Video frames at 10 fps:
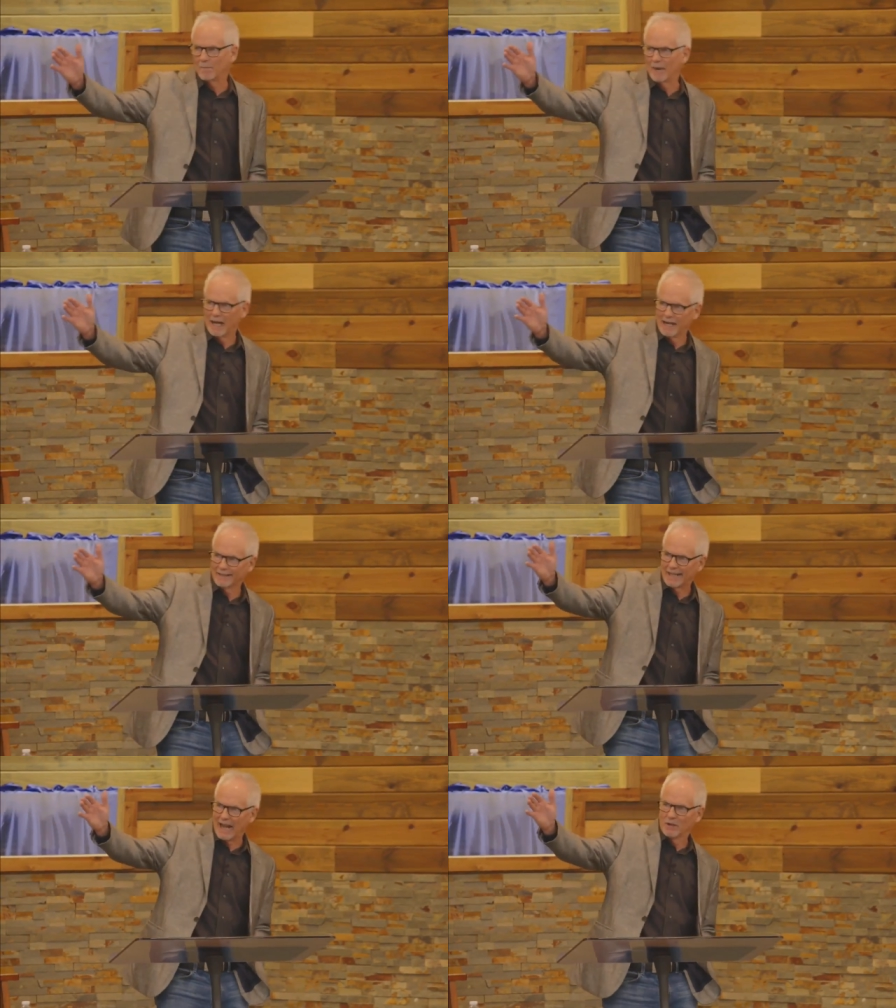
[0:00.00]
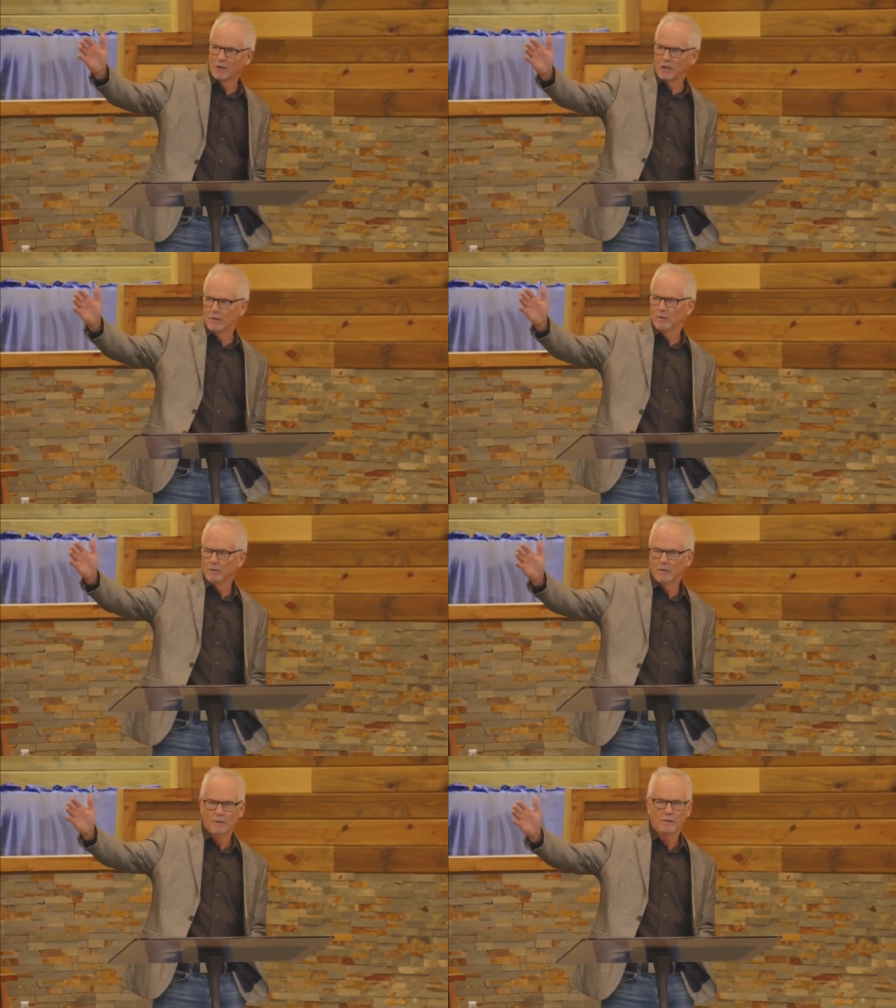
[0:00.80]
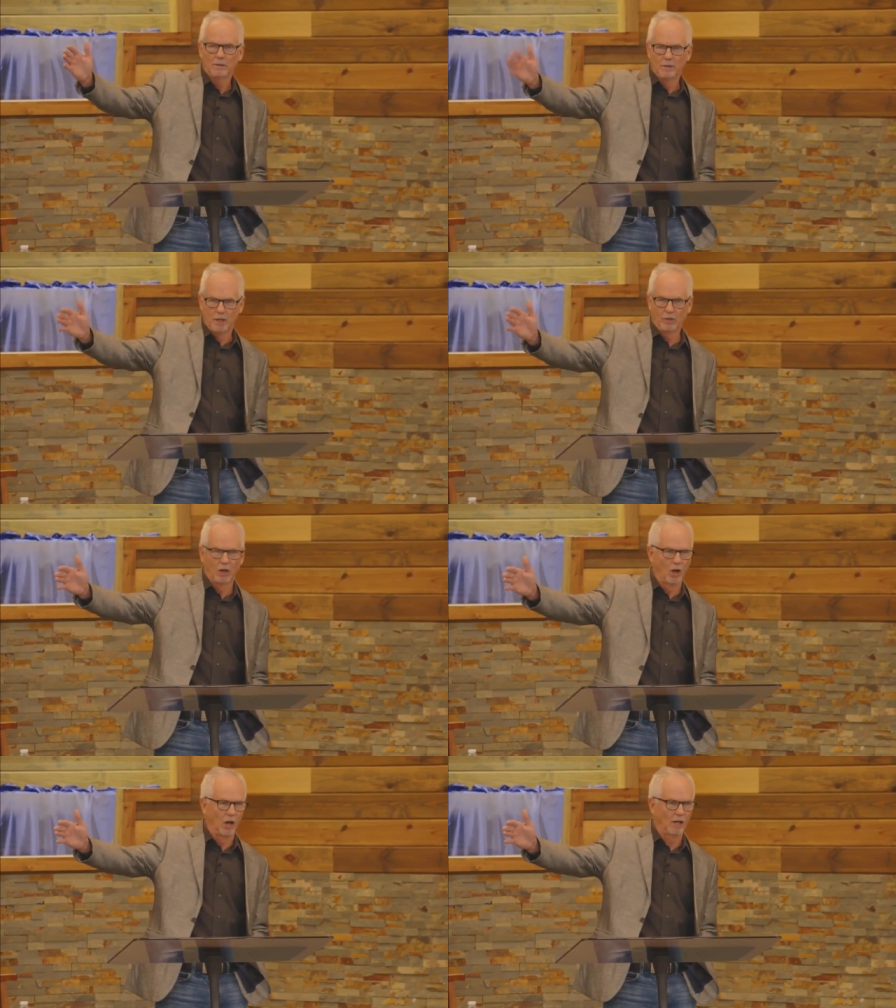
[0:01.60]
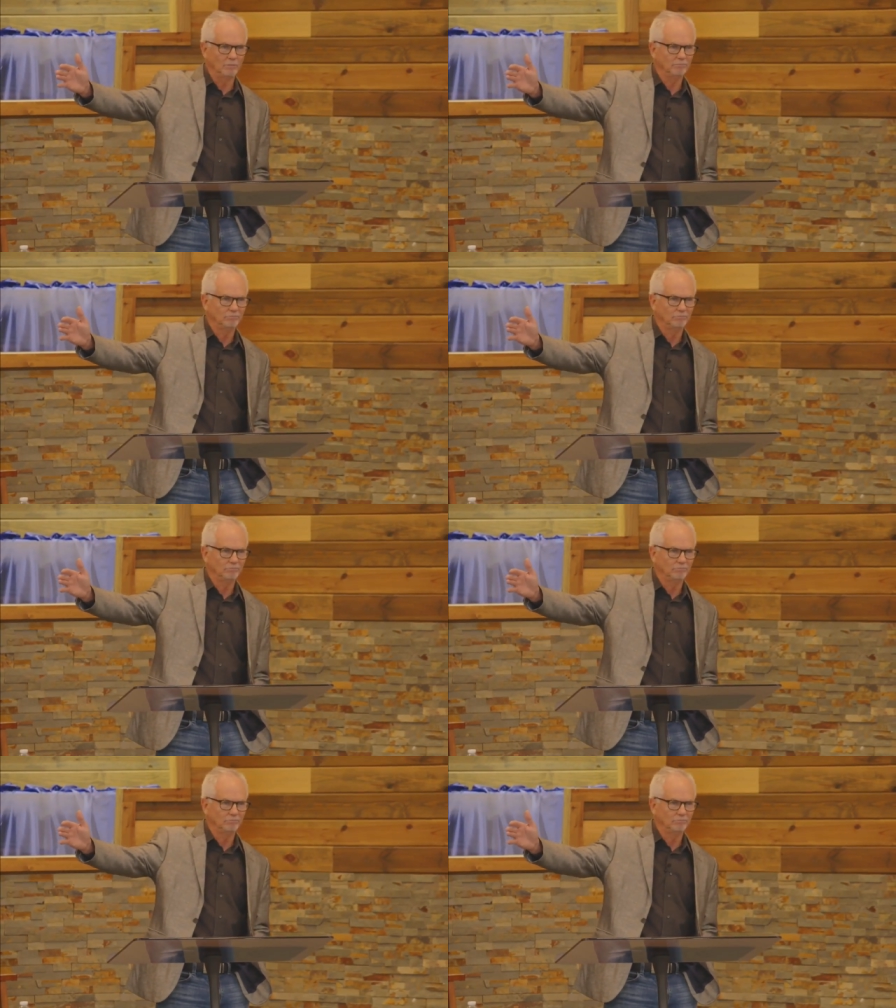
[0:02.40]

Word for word: buried that I knew knew the Lord,